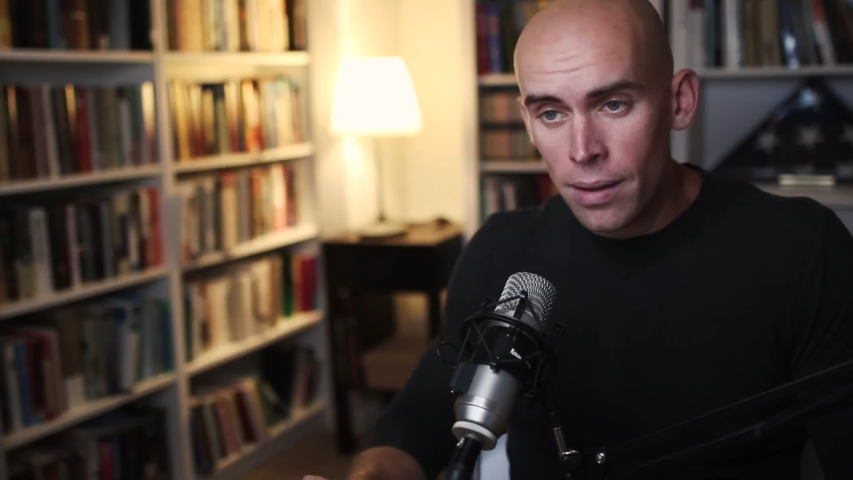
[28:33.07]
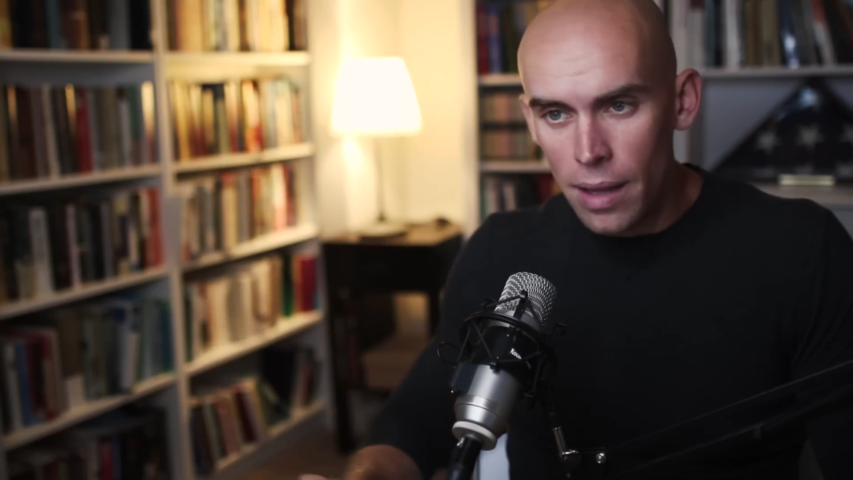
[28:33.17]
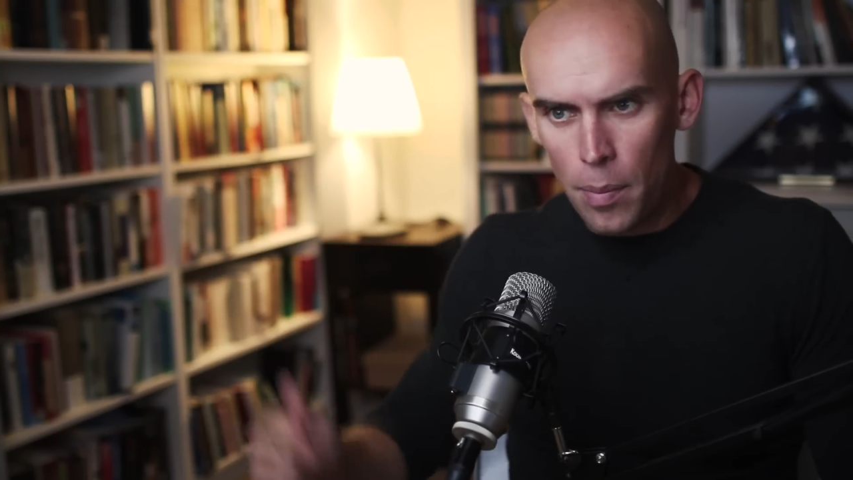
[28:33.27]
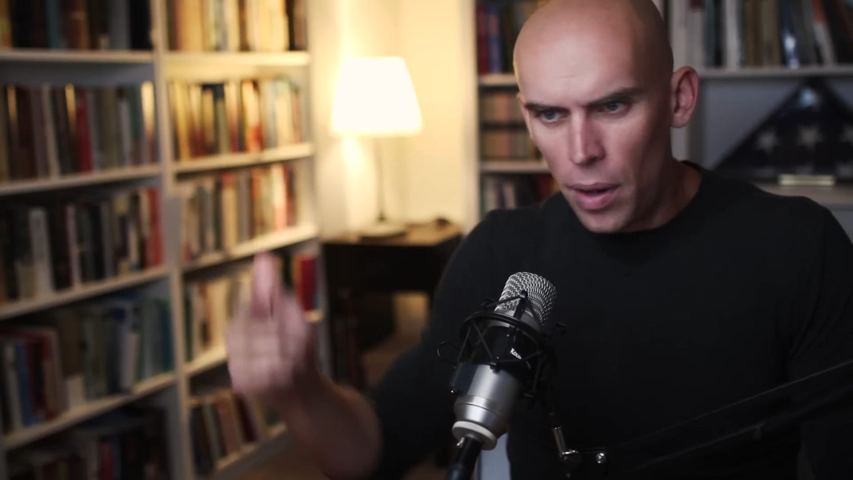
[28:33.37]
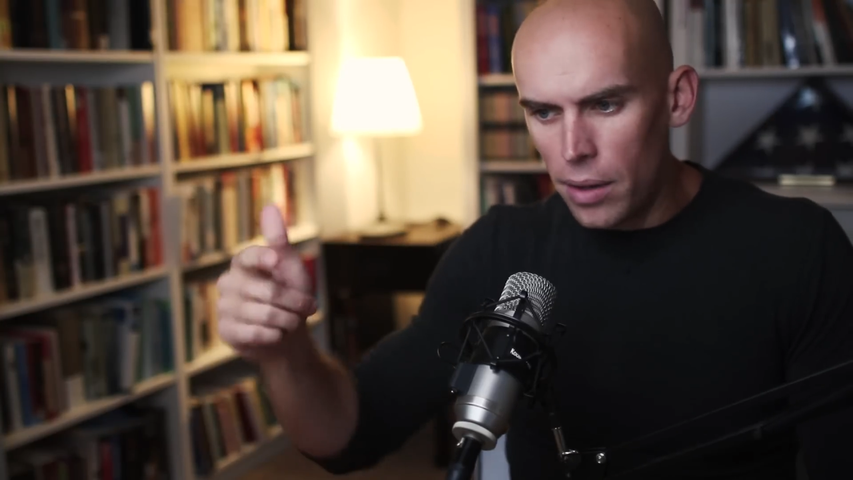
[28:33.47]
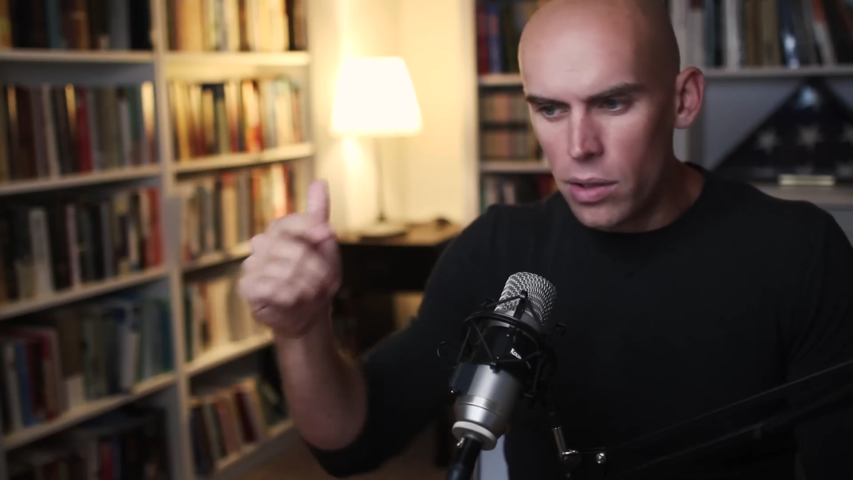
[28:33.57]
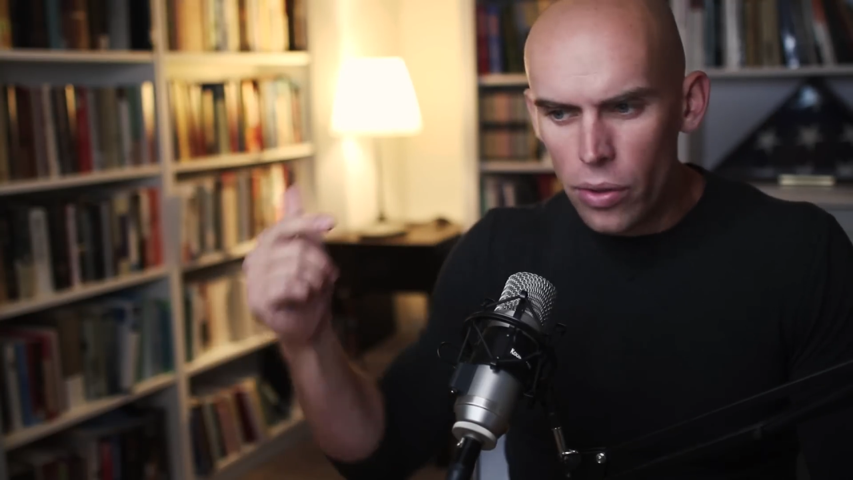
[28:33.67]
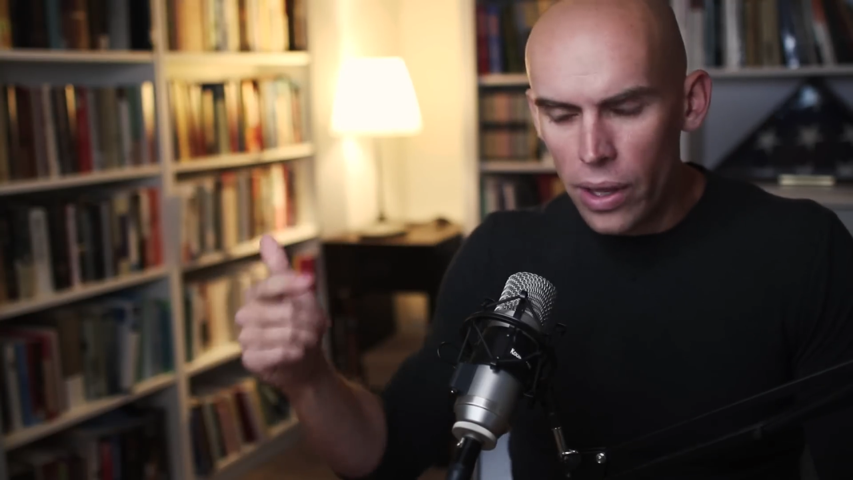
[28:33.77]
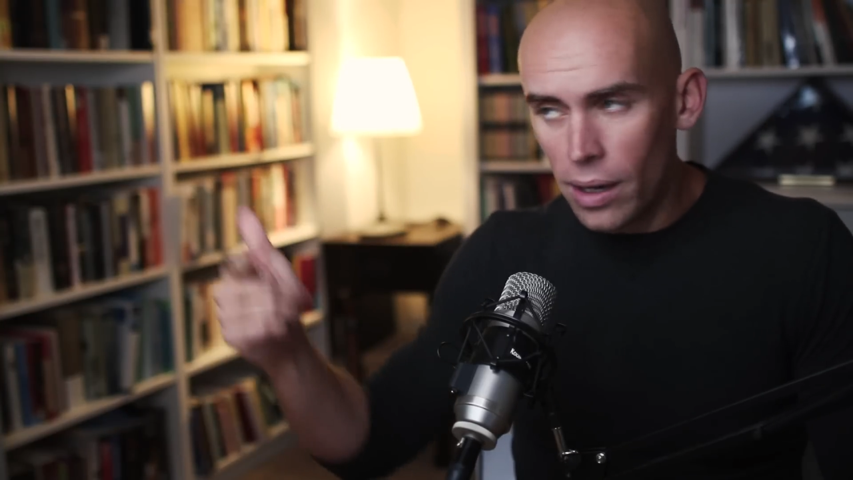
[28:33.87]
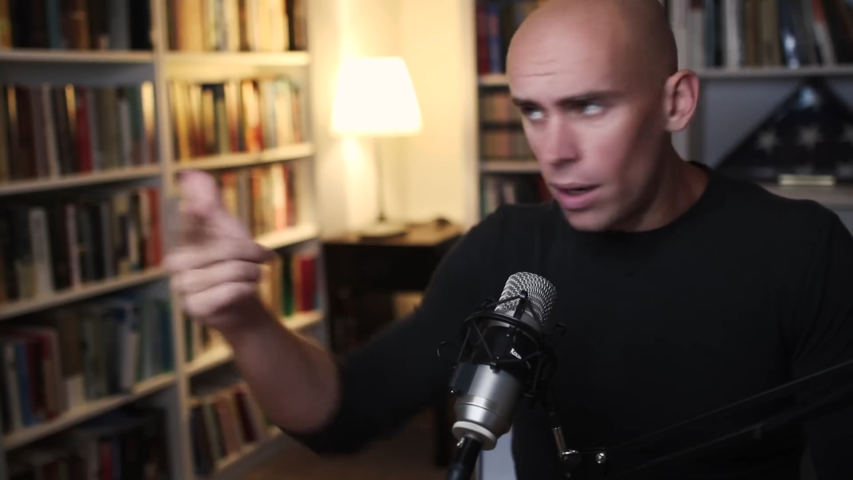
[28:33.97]
You
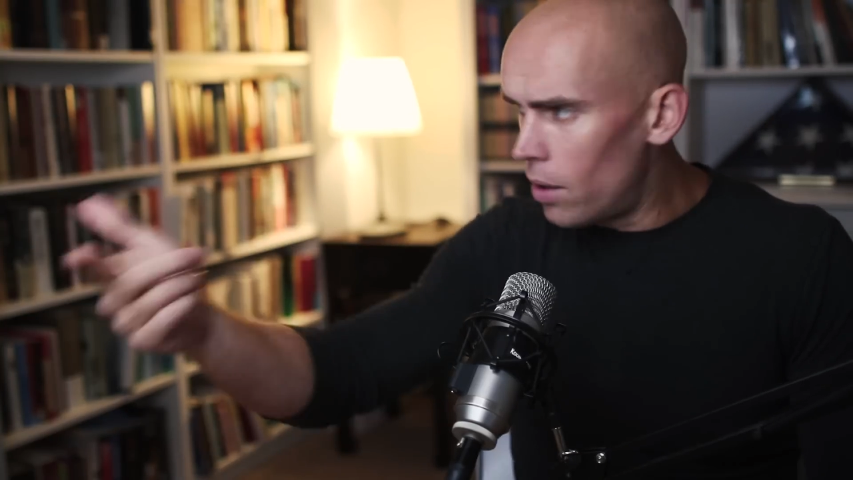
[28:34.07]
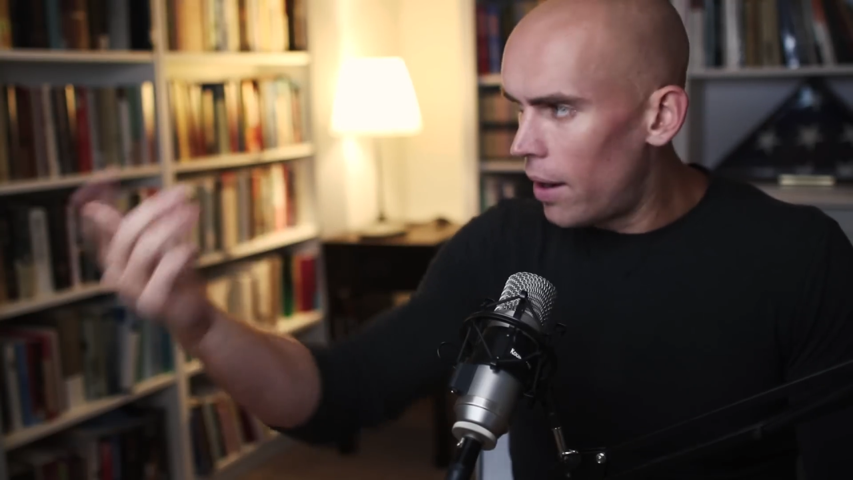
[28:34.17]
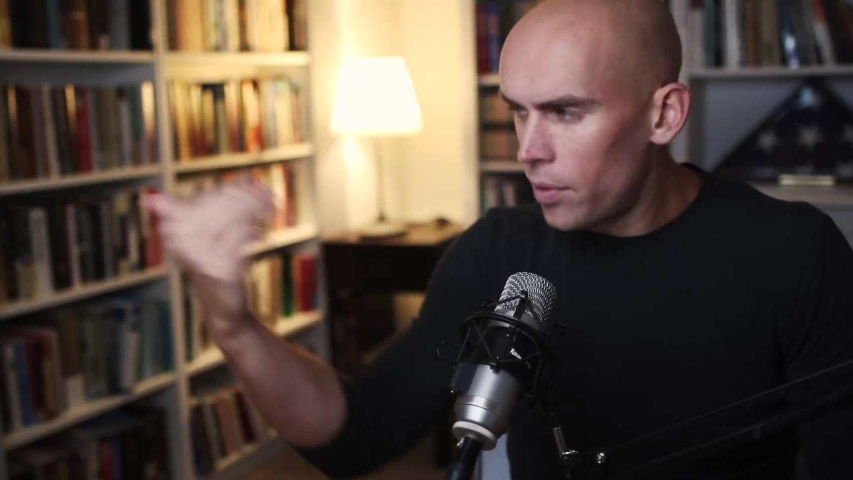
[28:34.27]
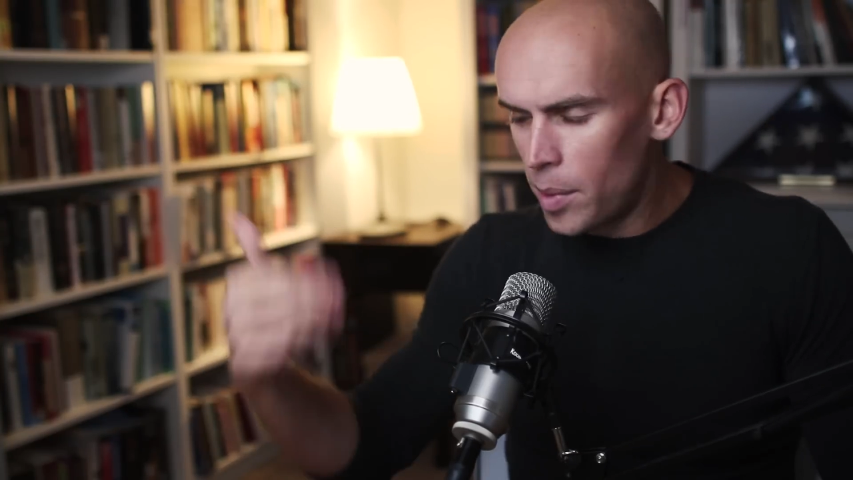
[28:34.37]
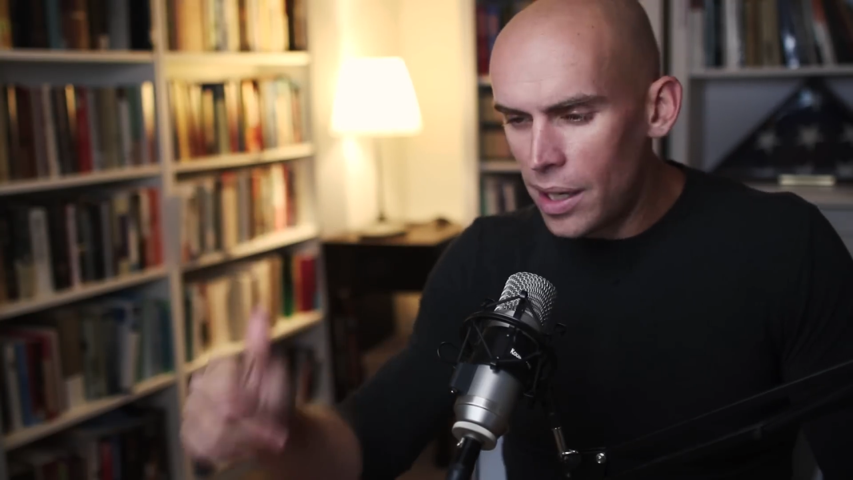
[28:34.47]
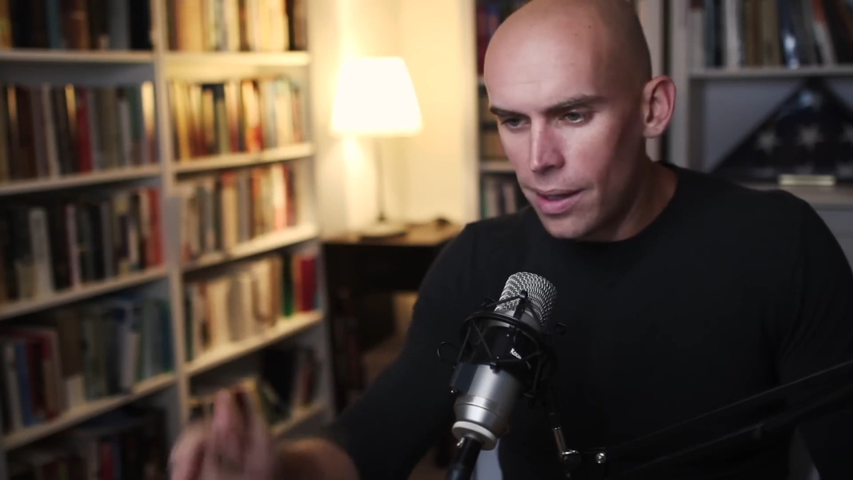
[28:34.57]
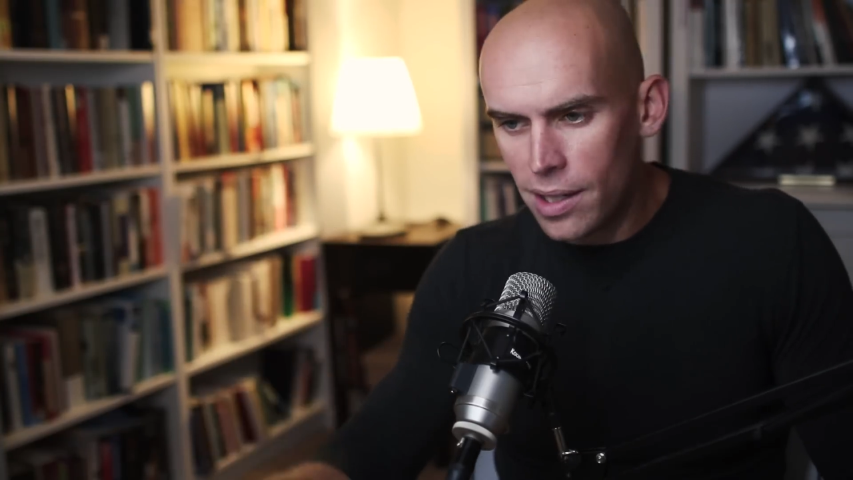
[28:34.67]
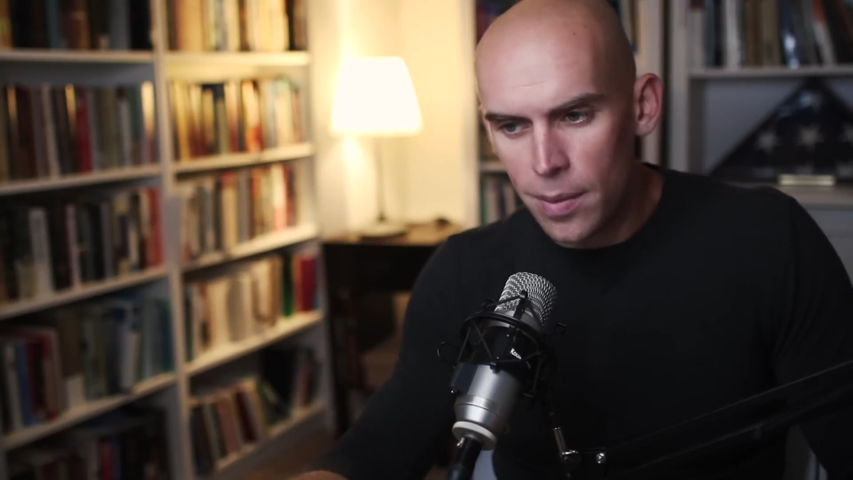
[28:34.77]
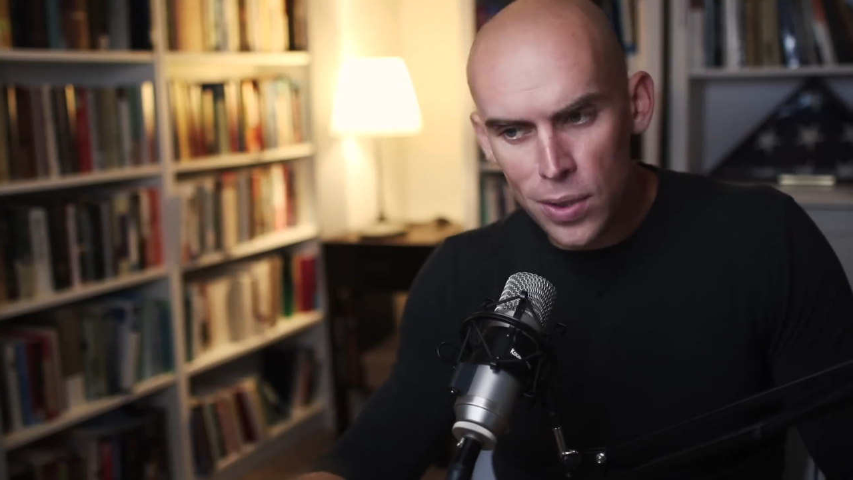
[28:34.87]
think, oh, everybody thinks I'm